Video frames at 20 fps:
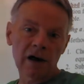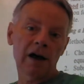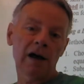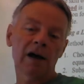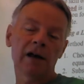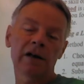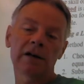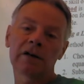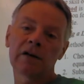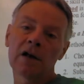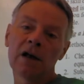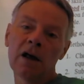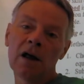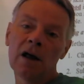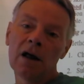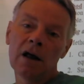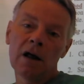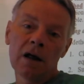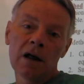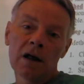at
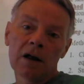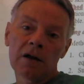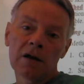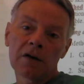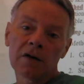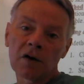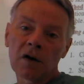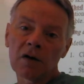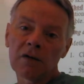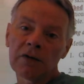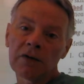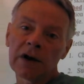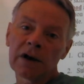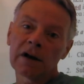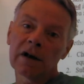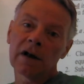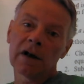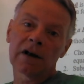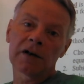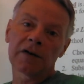solving
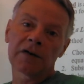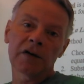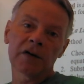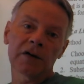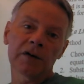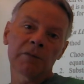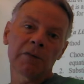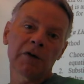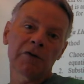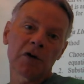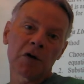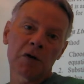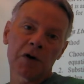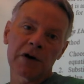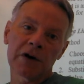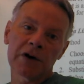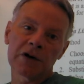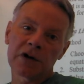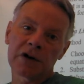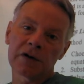a system of
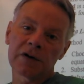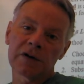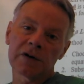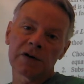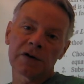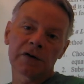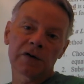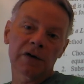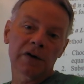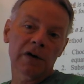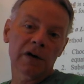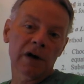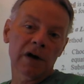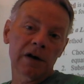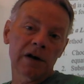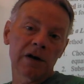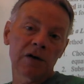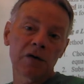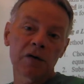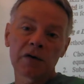equations
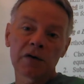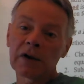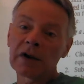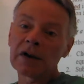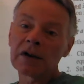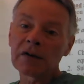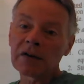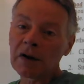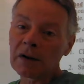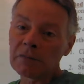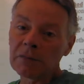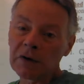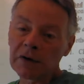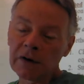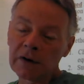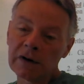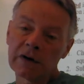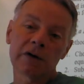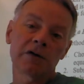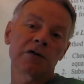using
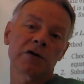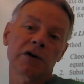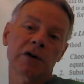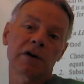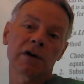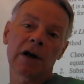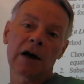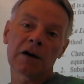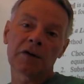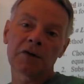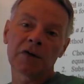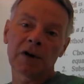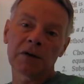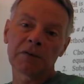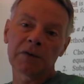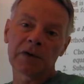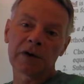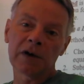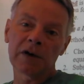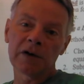substitution. Now,
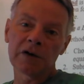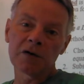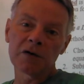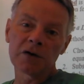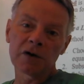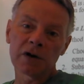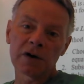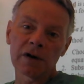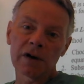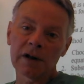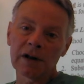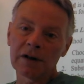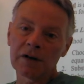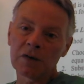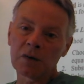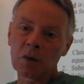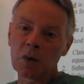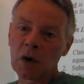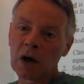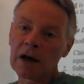substitution is
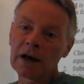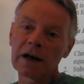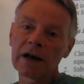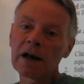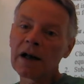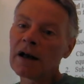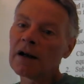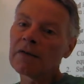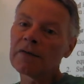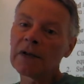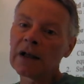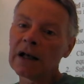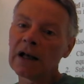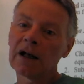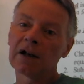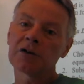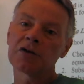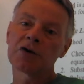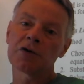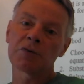one of the
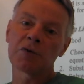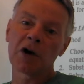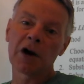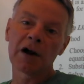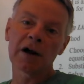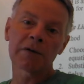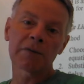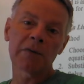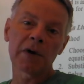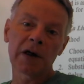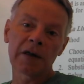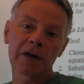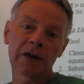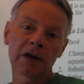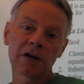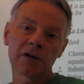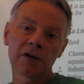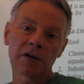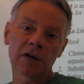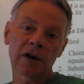algebraic
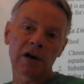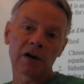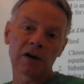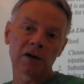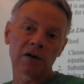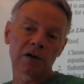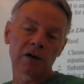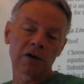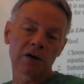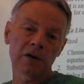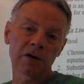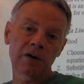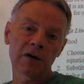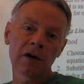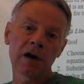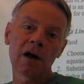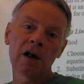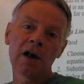methods that you'll learn.